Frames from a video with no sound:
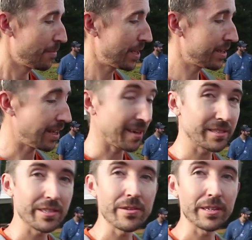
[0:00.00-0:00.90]
pin down
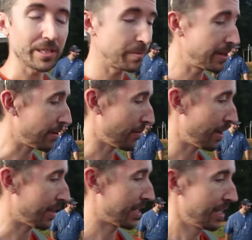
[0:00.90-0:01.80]
so you can spin it
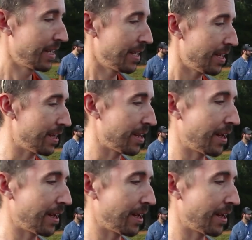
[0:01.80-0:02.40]
around. And